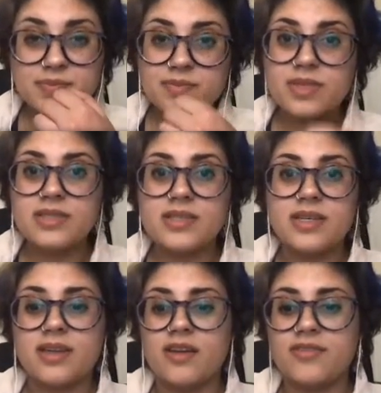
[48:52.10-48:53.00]
It's
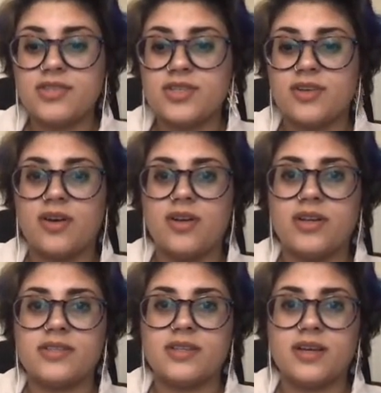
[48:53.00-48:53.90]
like not efficient at all.
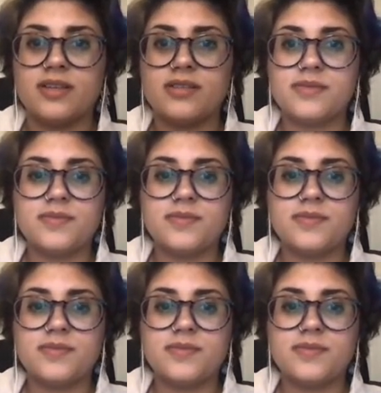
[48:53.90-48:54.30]
It sucks.